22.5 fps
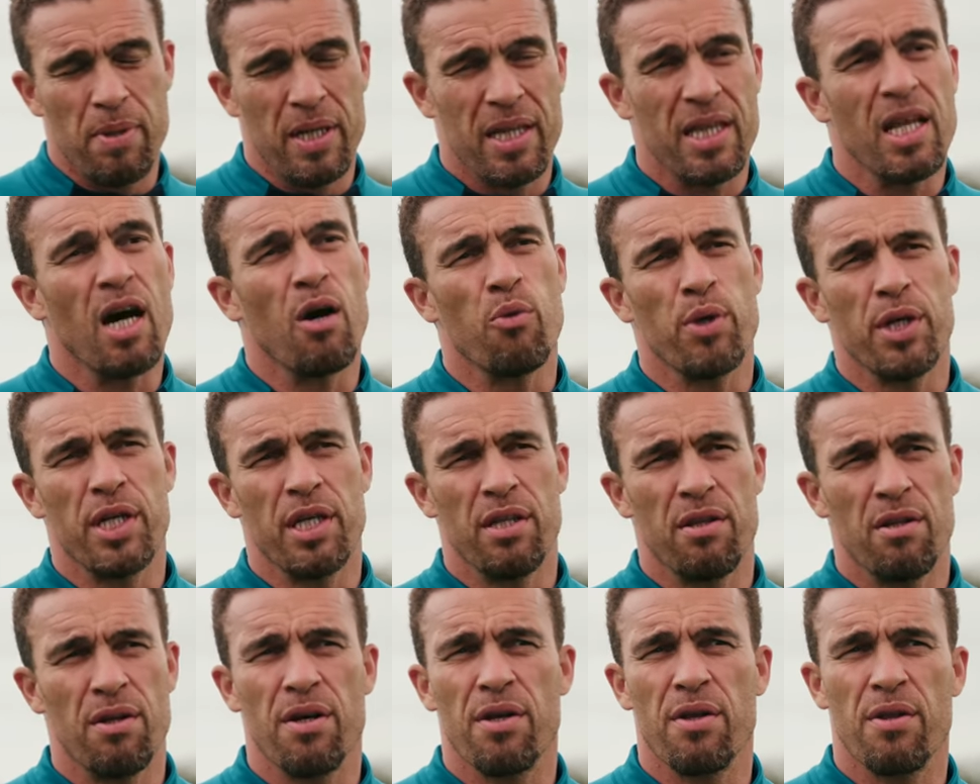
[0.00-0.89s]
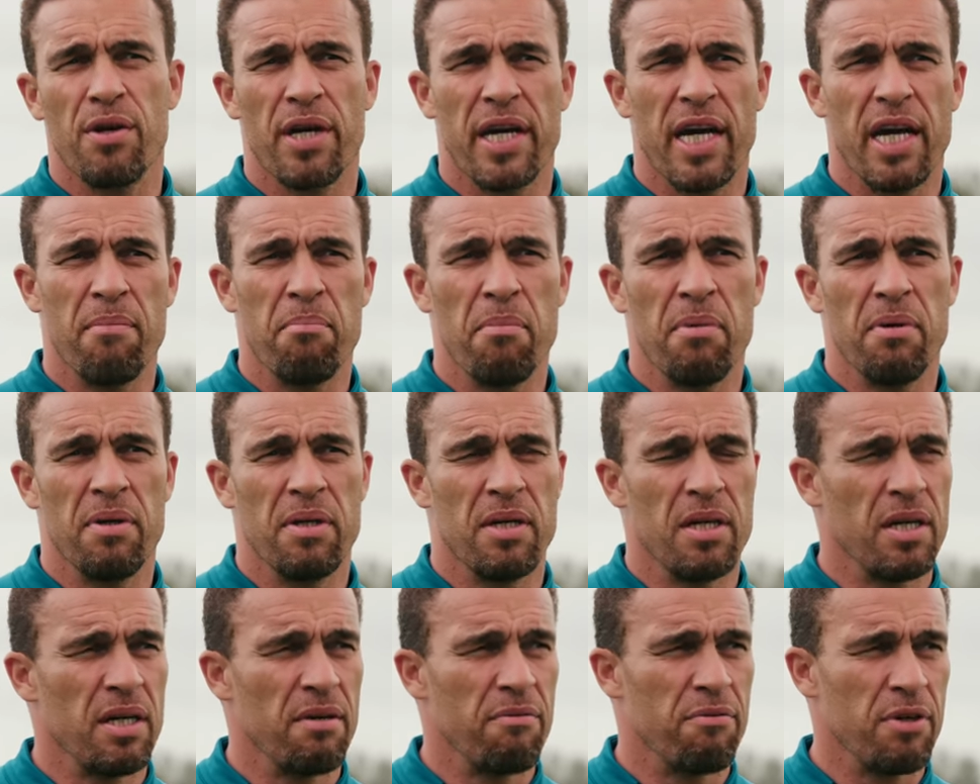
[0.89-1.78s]
but now we need the game.
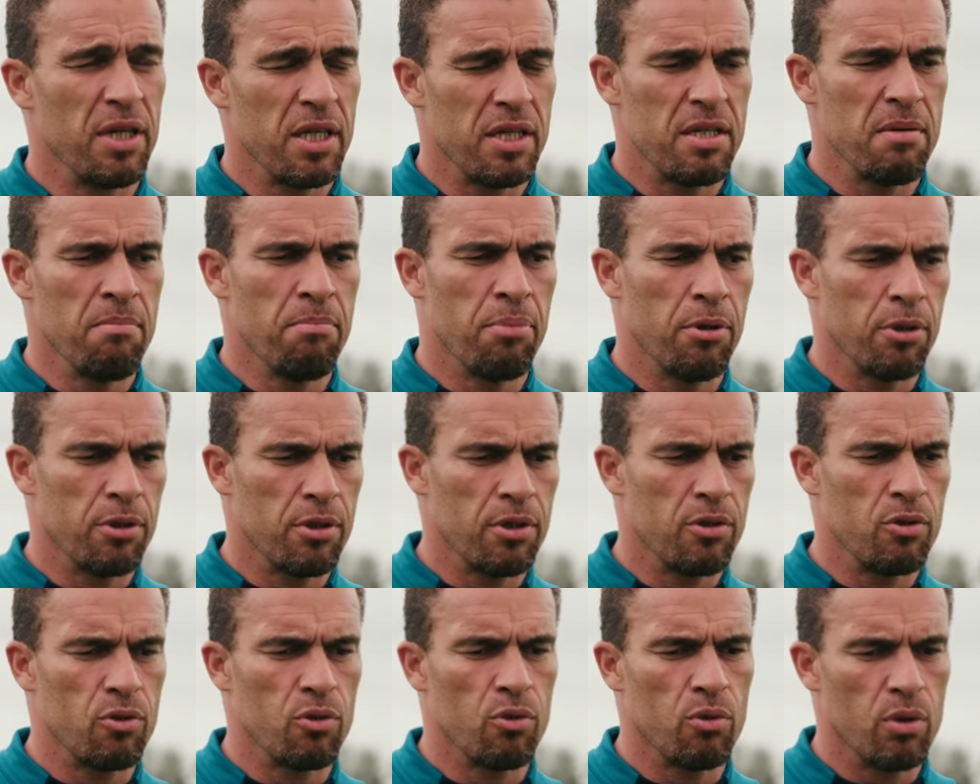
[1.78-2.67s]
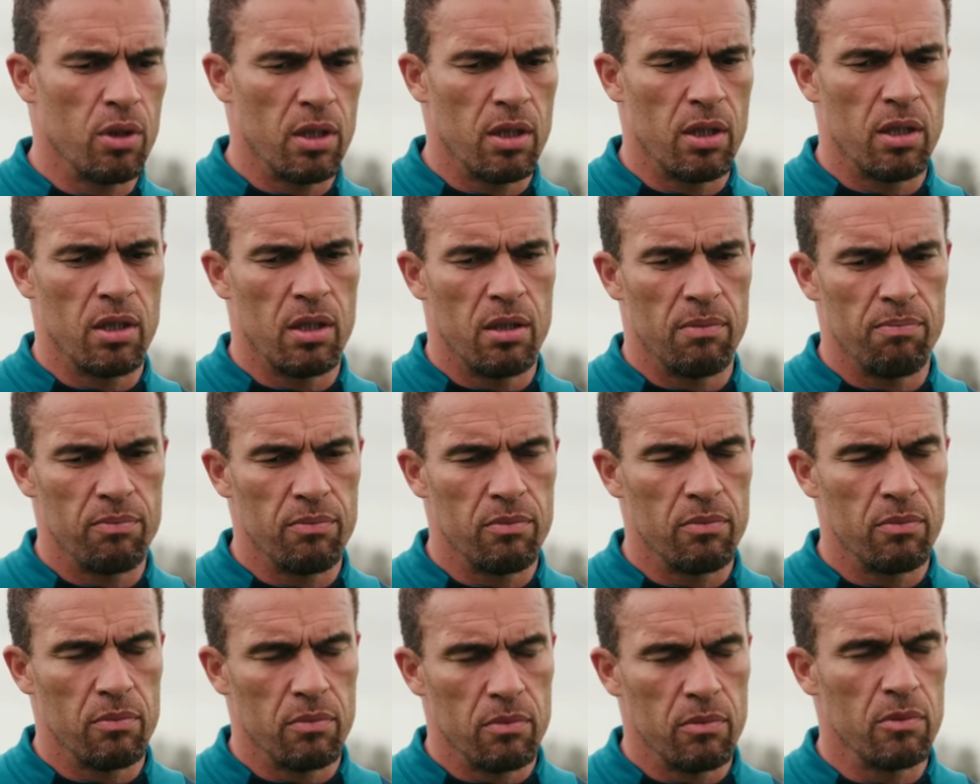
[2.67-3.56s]
I think it's important
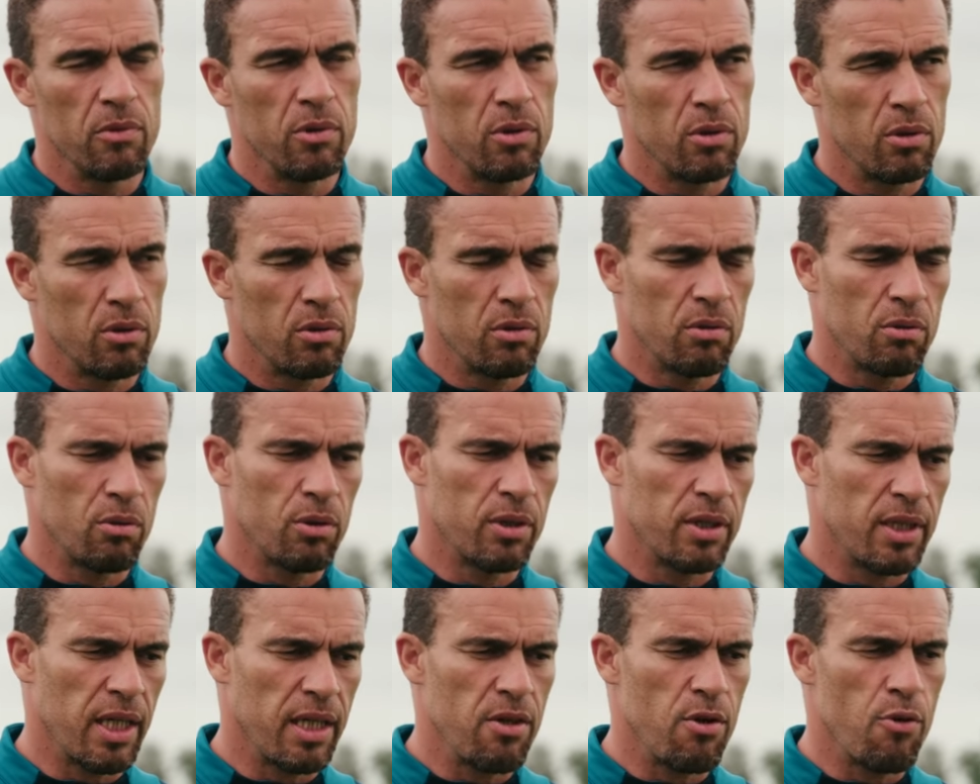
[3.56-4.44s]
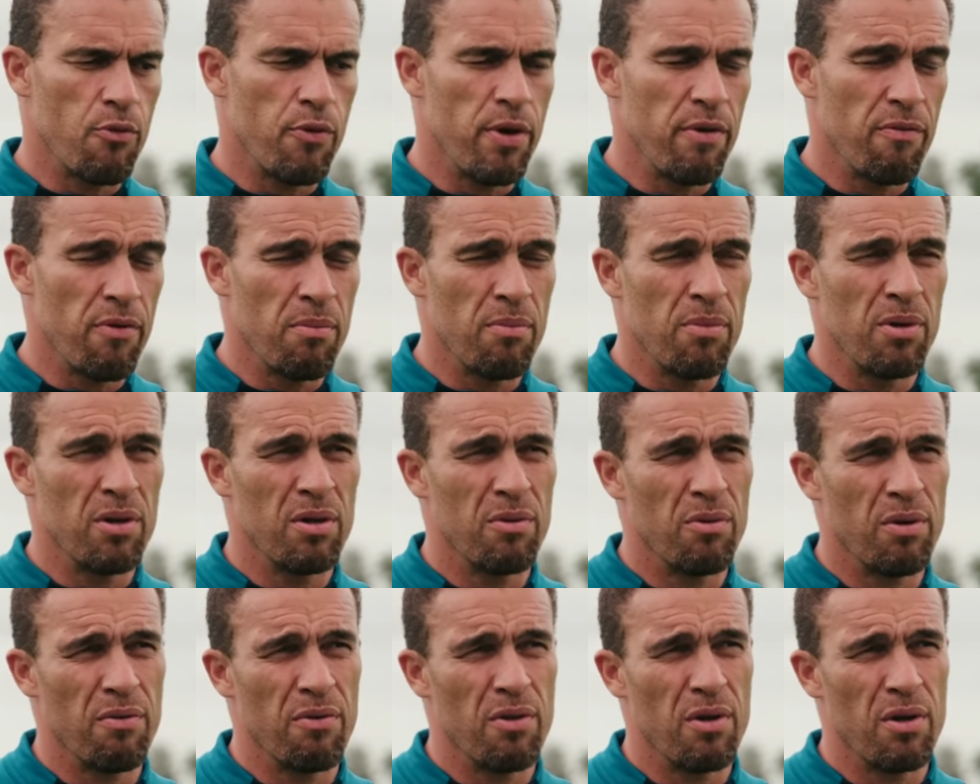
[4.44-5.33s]
to start the rhythm
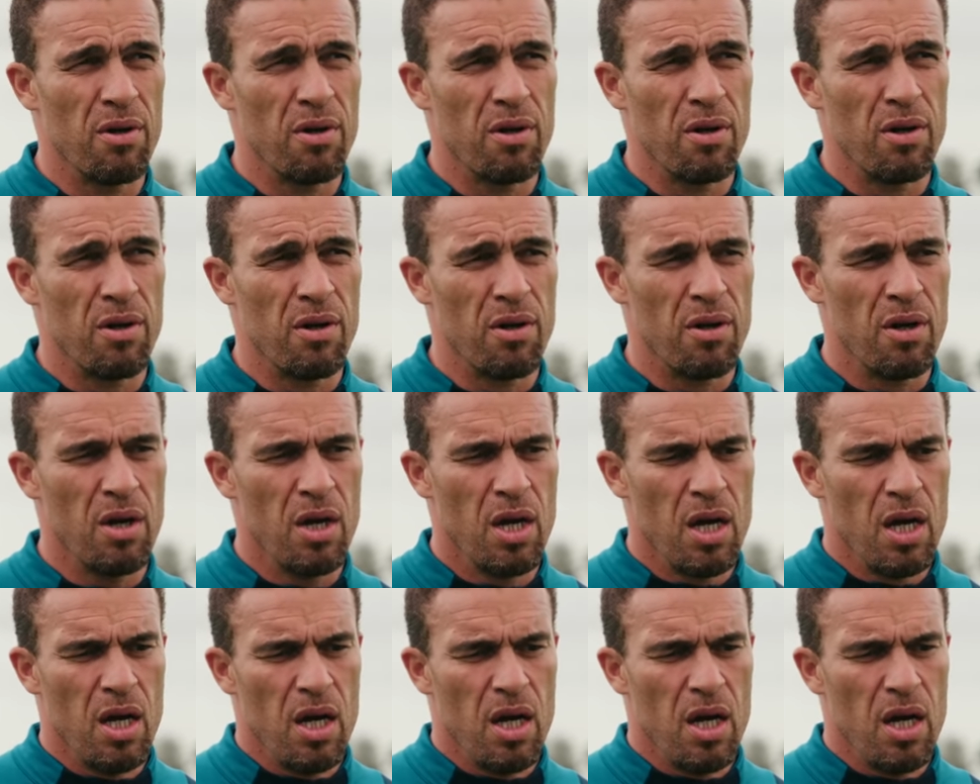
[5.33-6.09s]
with the